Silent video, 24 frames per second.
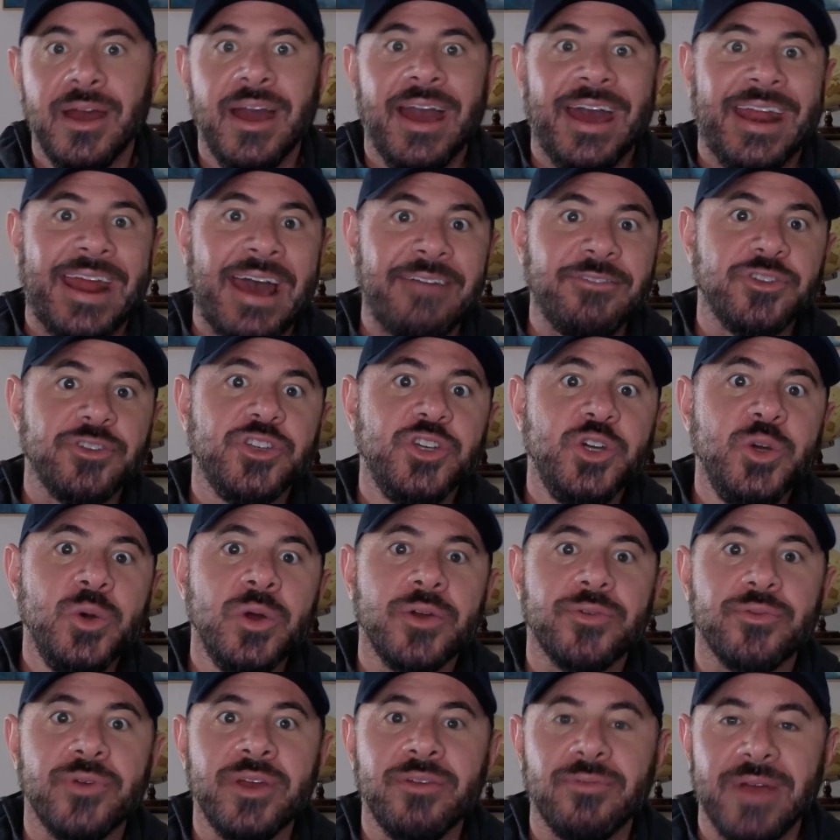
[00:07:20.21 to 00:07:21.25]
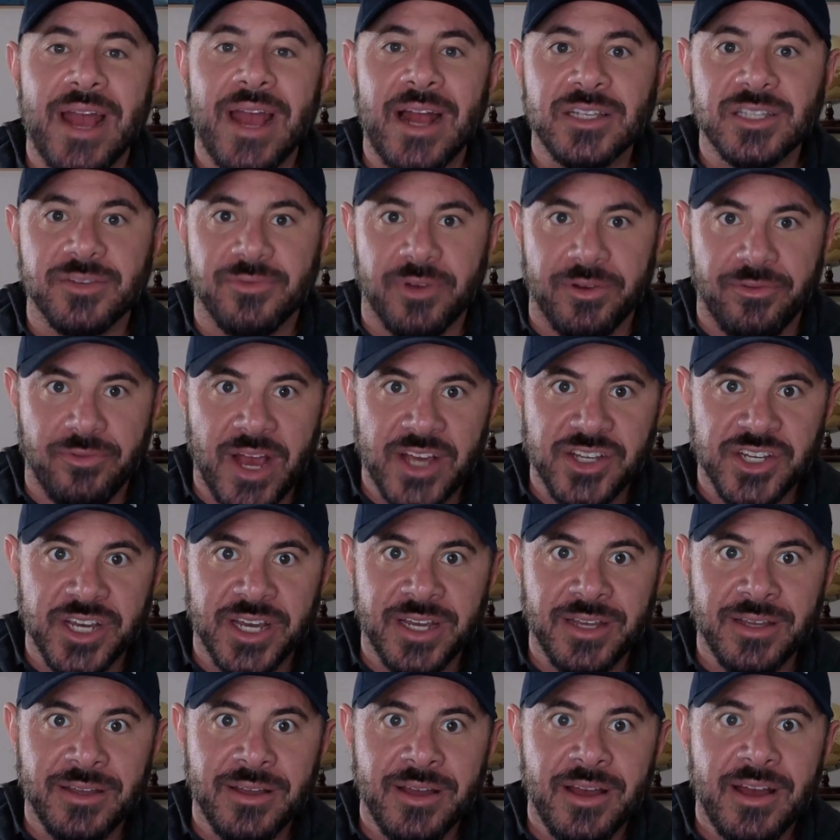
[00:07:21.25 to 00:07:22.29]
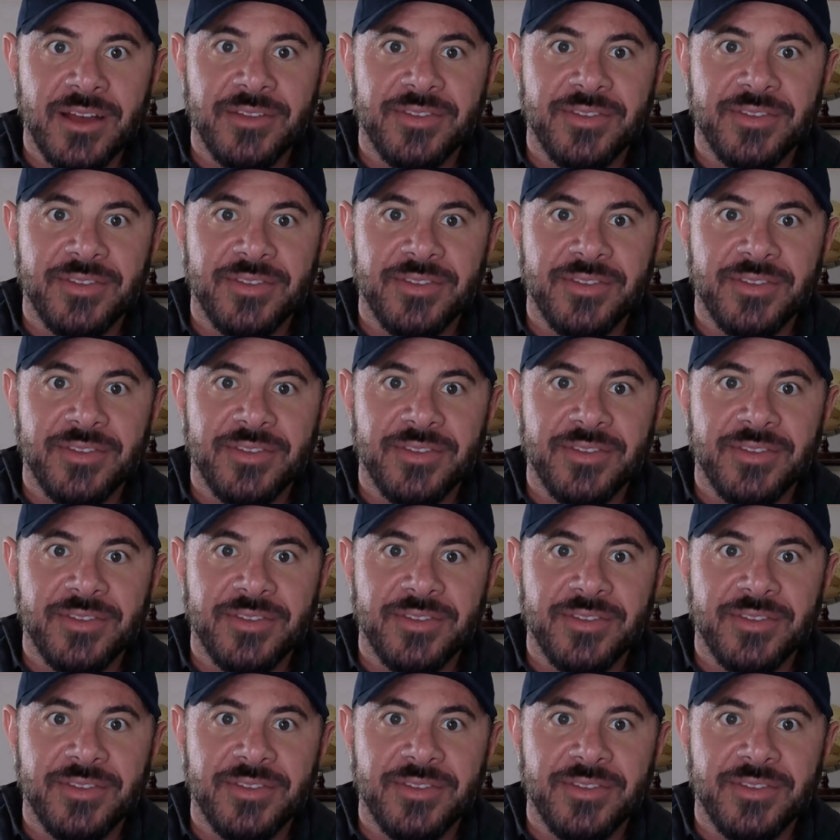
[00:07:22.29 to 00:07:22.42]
And after 2 or 3 rounds of refreshing,